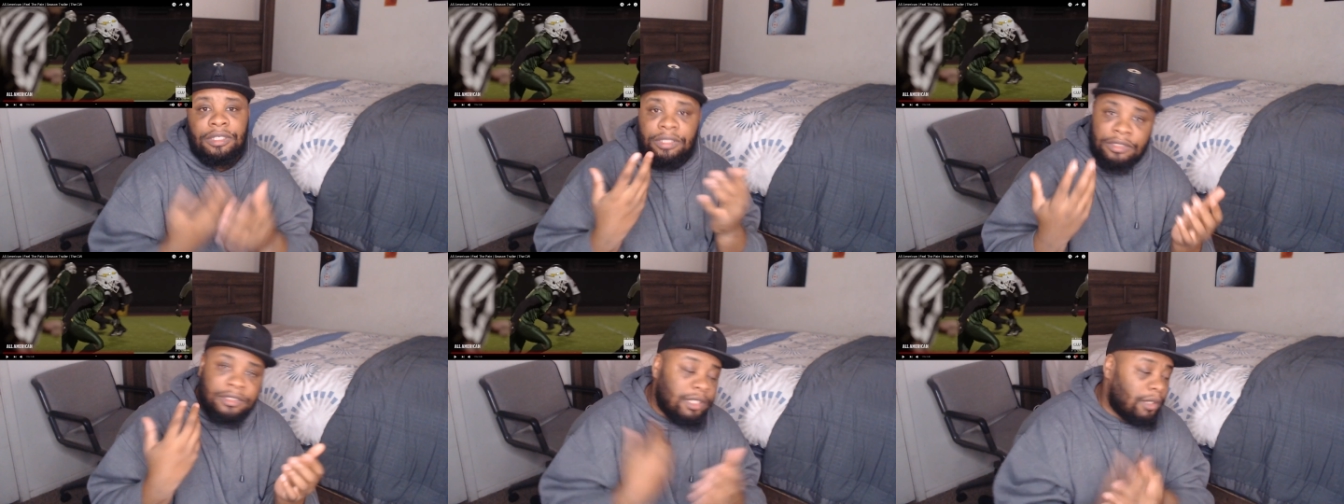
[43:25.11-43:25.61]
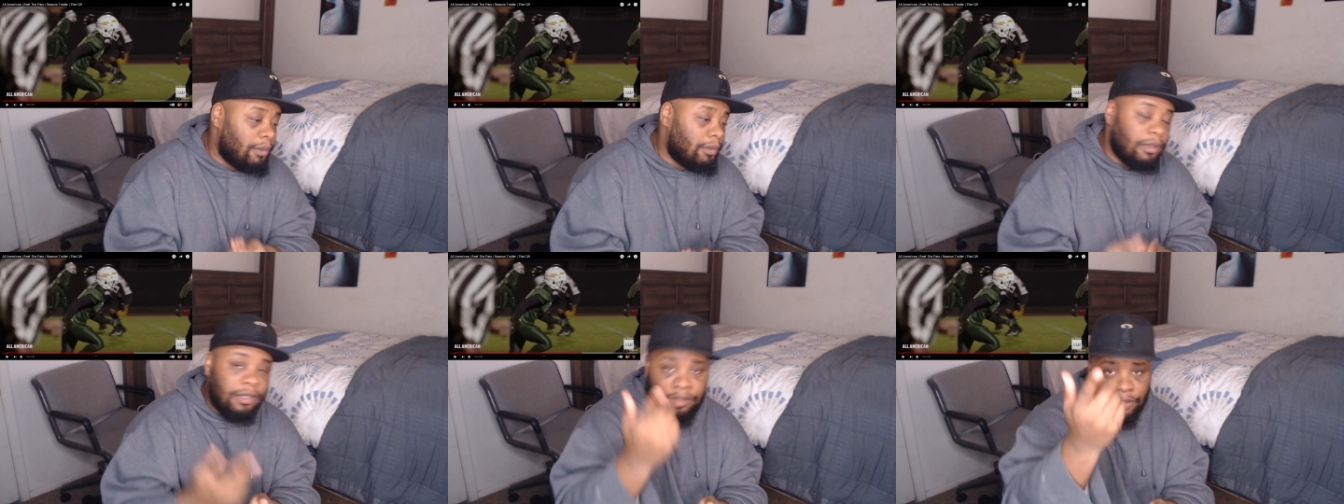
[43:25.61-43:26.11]
So,
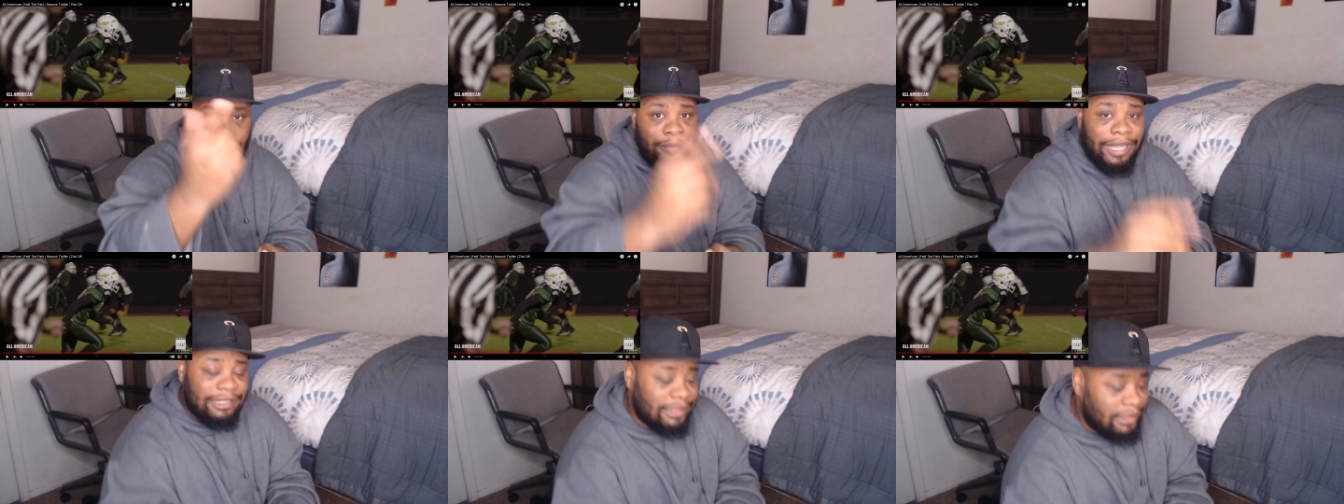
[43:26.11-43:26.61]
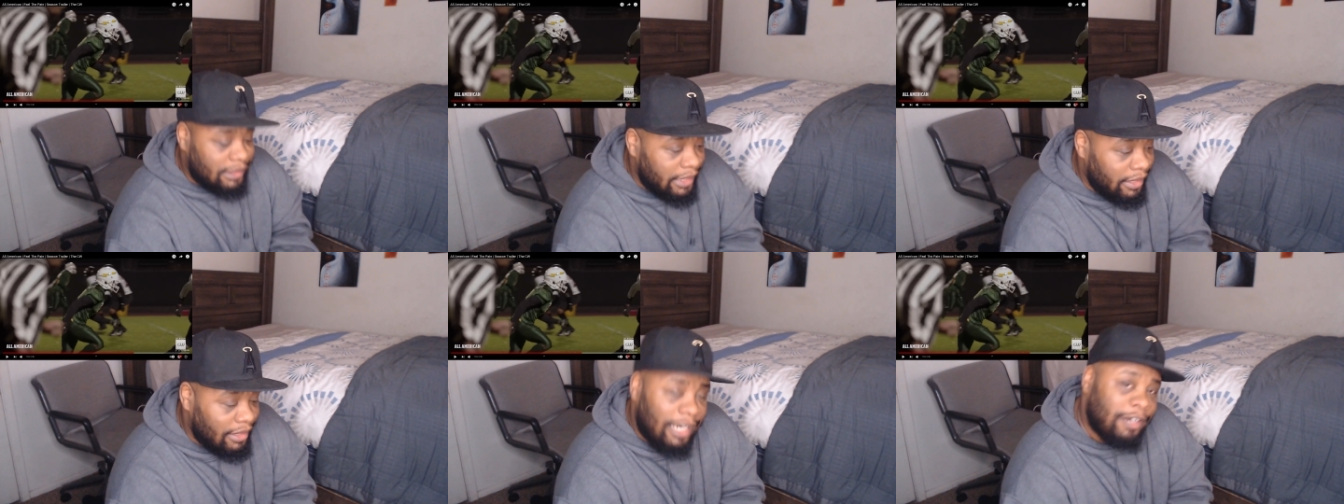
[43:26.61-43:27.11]
little message
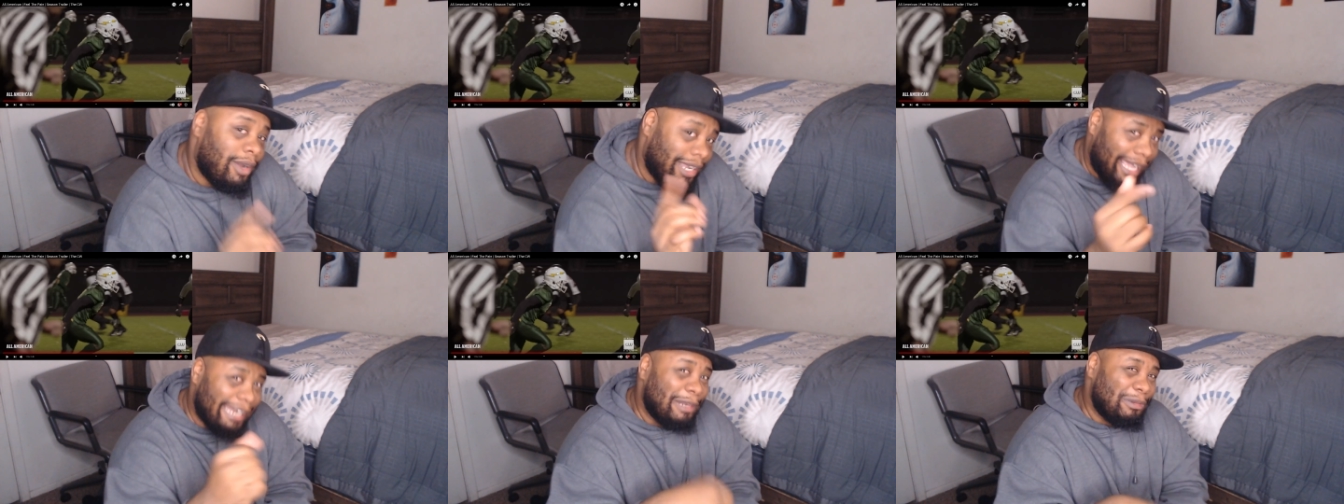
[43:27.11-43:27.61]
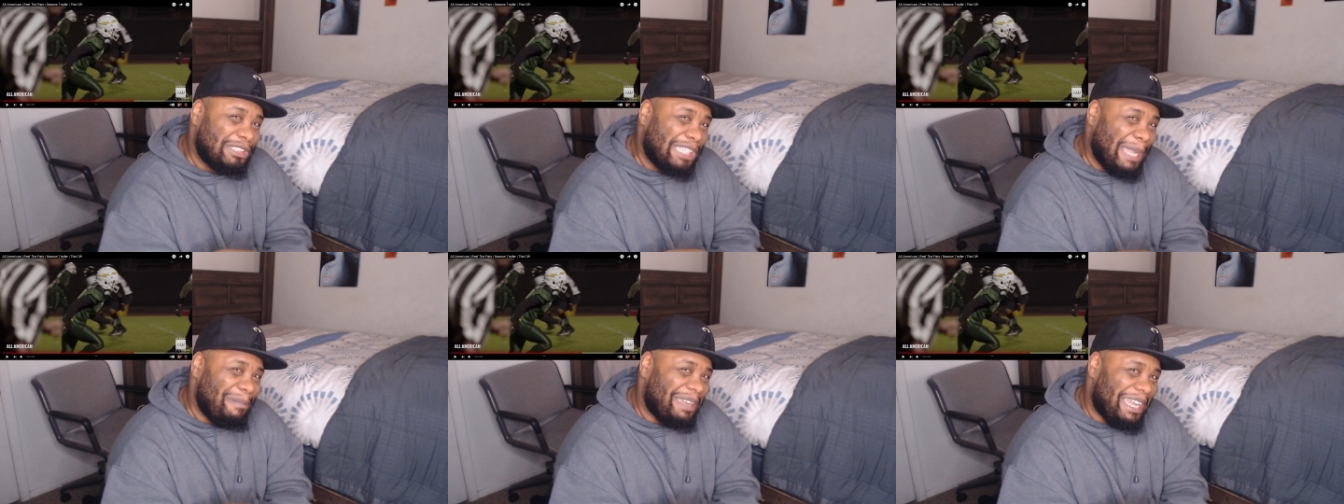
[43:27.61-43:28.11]
there. I know I got a little
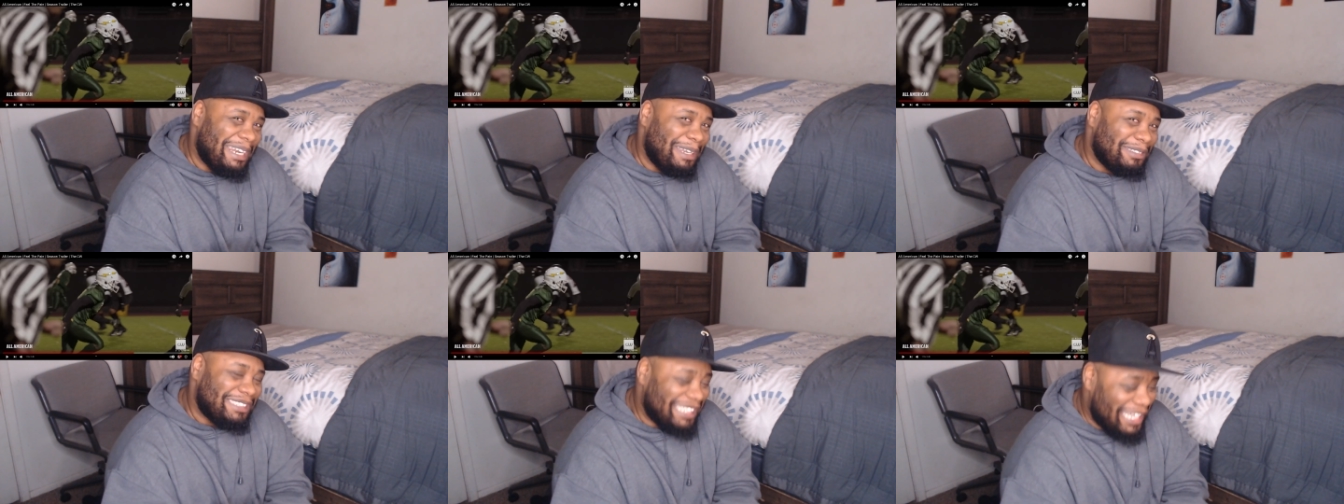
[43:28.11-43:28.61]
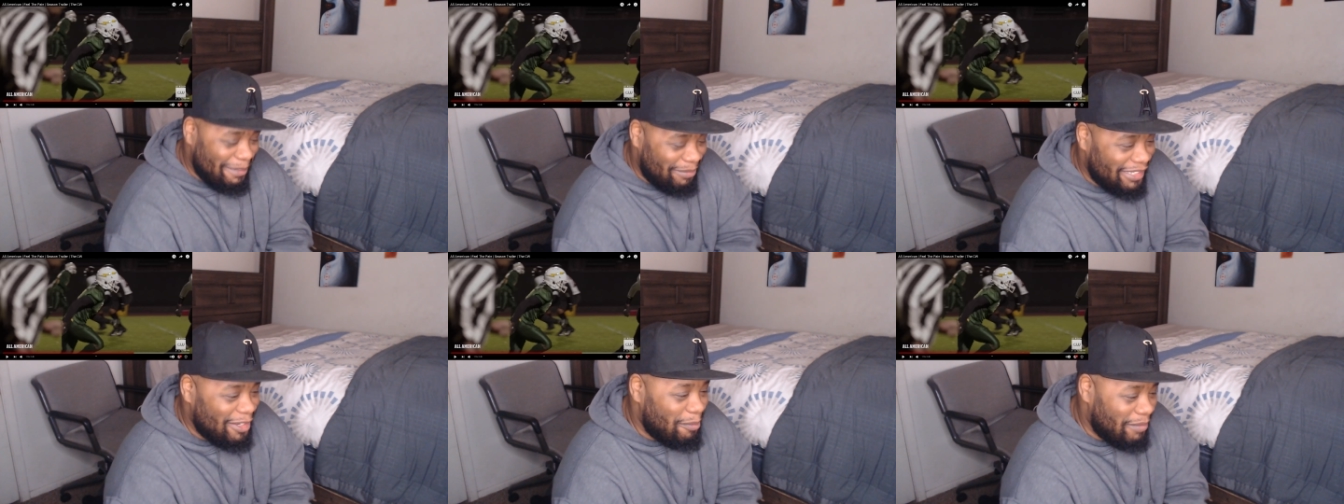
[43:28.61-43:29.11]
deep, got a little deep, a
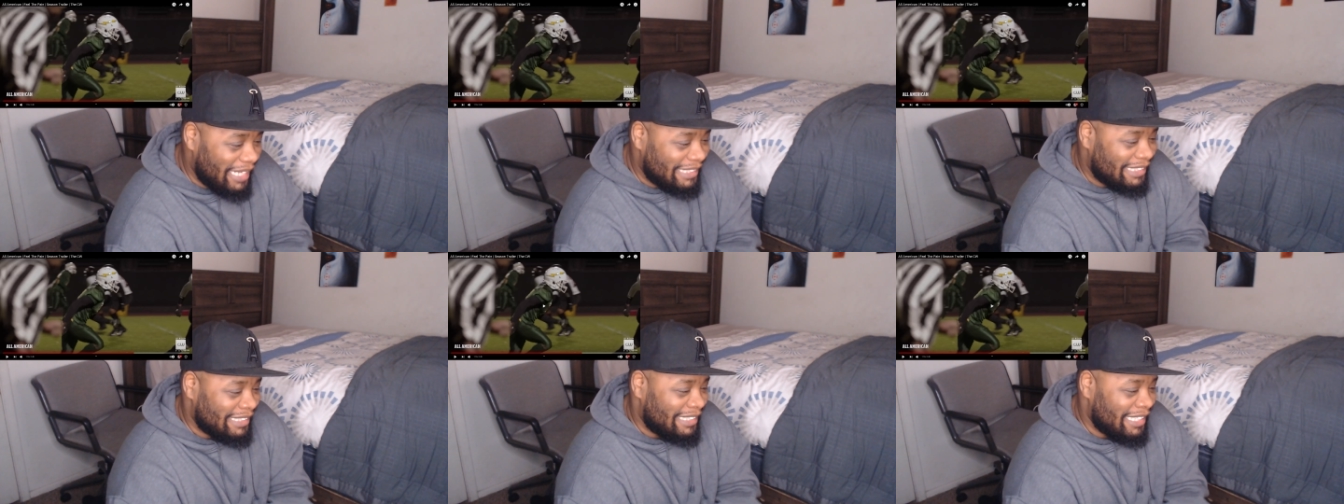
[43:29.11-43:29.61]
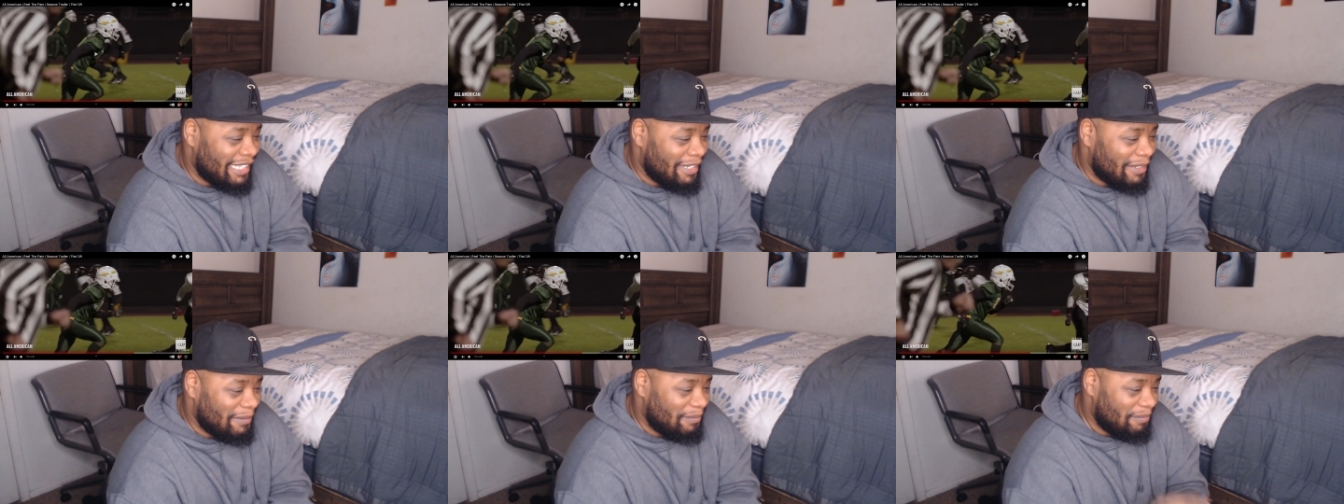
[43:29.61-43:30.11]
little message there.
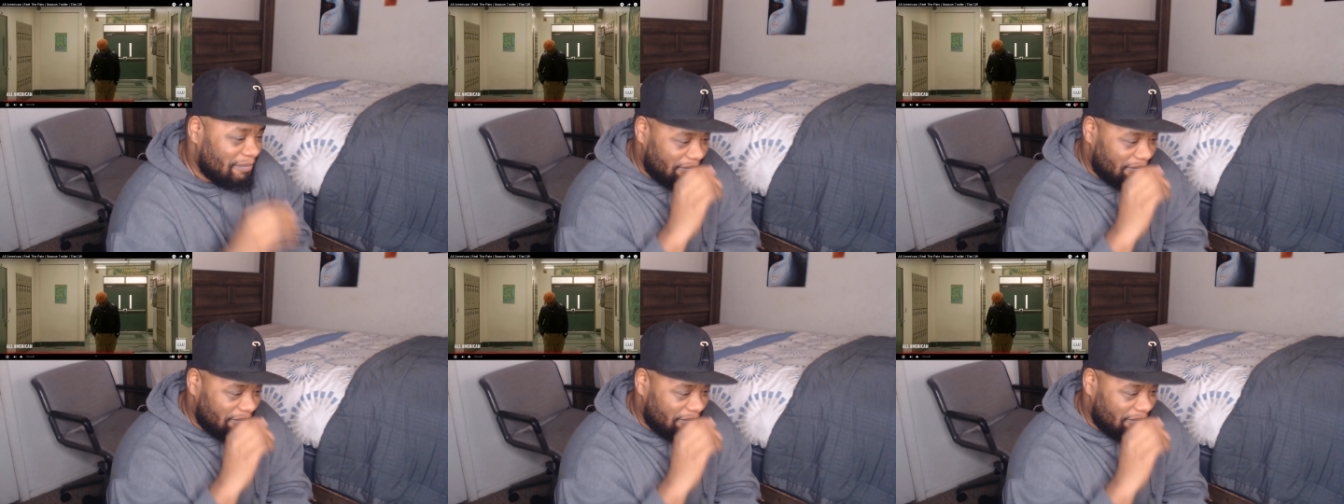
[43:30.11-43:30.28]
I